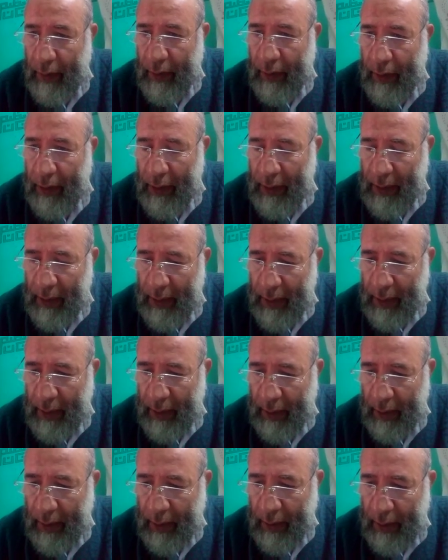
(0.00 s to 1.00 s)
This is
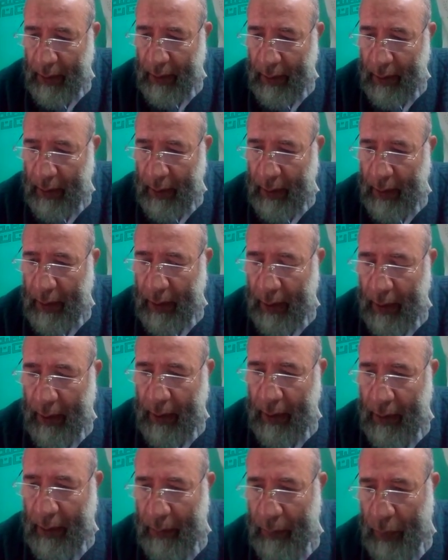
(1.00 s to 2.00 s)

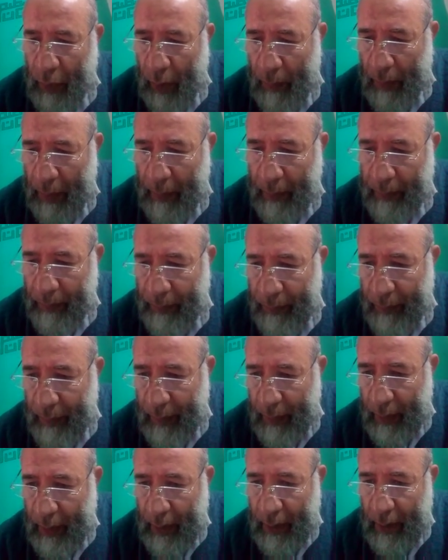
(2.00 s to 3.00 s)
another problem.
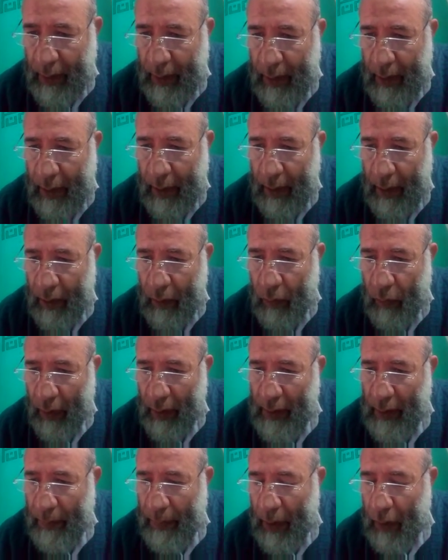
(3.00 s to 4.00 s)
And
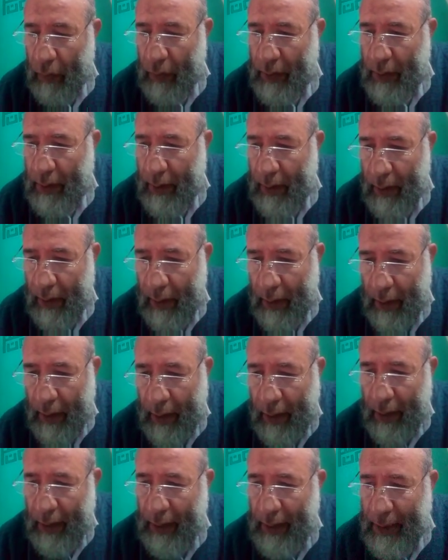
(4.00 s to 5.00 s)
what about
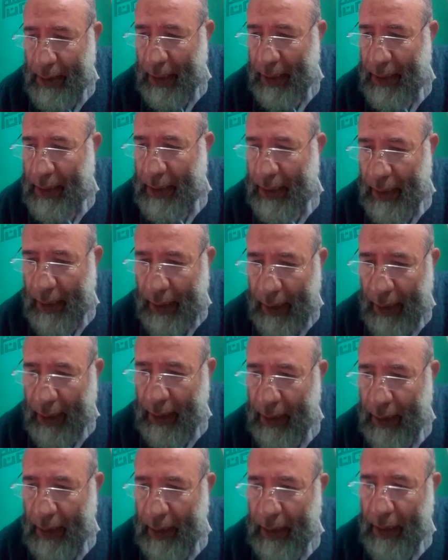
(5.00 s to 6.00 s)
6
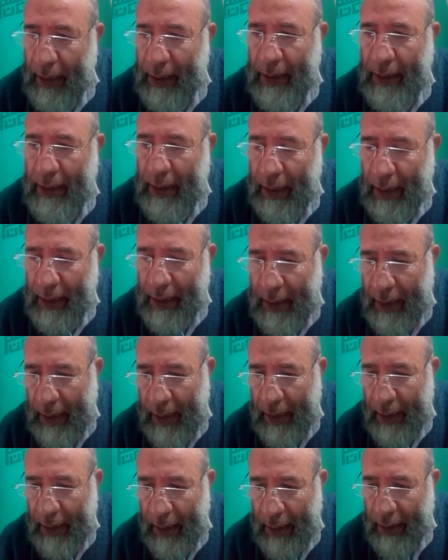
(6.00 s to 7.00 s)
linked and 6
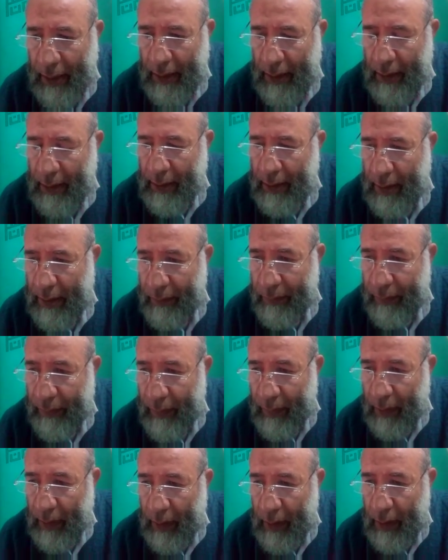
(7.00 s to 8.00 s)
inheritance?
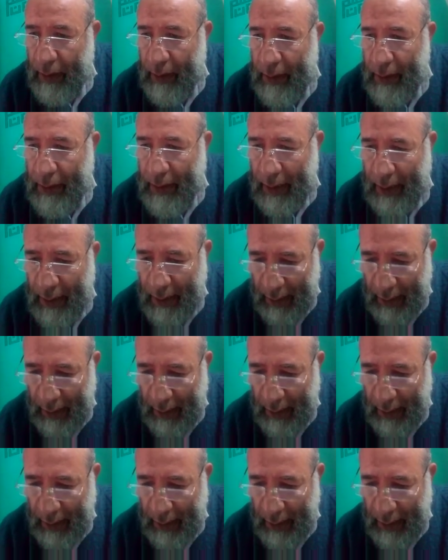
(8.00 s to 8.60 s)
6